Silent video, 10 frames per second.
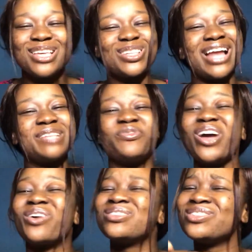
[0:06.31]
So guys, before
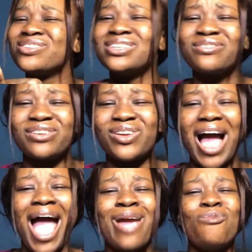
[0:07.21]
I continue this video,
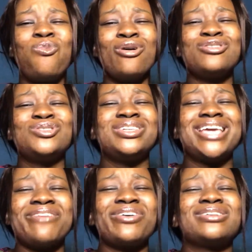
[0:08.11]
I want to
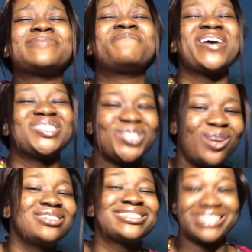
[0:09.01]
give a
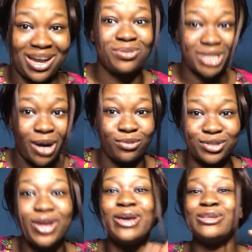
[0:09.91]
special shout out
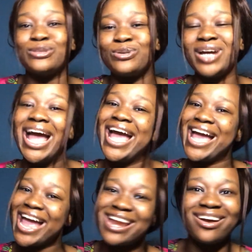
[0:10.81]
to
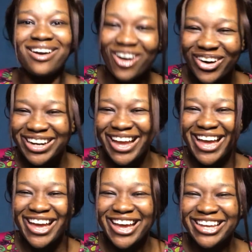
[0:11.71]
Enoch
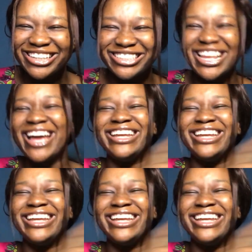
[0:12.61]
Hawkins.